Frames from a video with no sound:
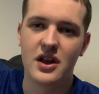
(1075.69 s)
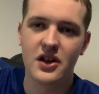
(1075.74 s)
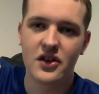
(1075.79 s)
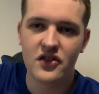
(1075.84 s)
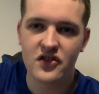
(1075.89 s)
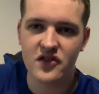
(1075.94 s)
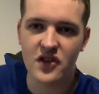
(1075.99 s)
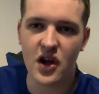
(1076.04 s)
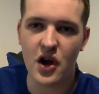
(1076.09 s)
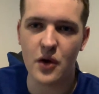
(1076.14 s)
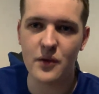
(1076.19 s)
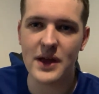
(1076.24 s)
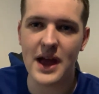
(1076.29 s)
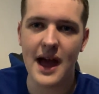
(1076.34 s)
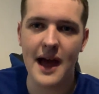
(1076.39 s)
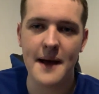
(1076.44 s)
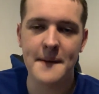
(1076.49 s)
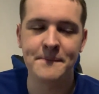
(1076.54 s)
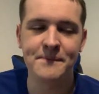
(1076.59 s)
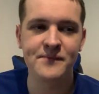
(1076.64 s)
So,
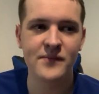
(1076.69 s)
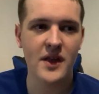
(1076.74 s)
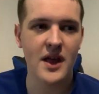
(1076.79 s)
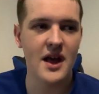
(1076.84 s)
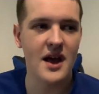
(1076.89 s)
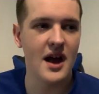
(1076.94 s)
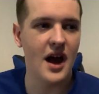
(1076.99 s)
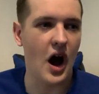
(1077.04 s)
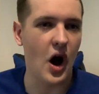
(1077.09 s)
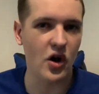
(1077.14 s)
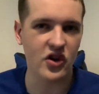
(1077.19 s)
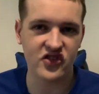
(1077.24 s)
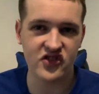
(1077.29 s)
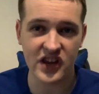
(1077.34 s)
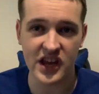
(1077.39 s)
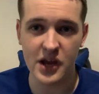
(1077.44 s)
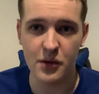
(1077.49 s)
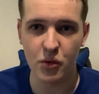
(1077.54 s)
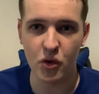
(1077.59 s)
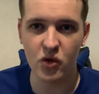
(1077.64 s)
yeah. I'll
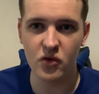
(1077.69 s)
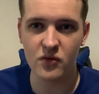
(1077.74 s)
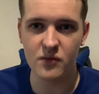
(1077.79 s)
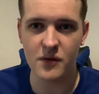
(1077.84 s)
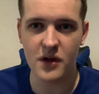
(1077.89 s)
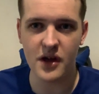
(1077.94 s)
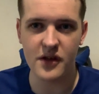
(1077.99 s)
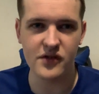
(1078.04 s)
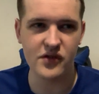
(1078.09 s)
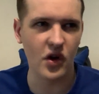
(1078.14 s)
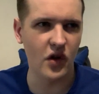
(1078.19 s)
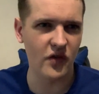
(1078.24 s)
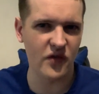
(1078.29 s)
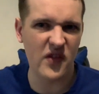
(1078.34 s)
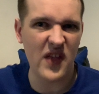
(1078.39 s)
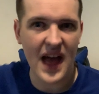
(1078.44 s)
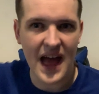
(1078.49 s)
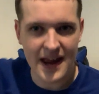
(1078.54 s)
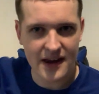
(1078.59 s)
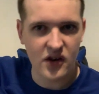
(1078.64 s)
see you all, not
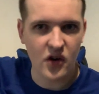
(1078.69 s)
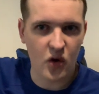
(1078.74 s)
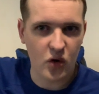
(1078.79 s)
the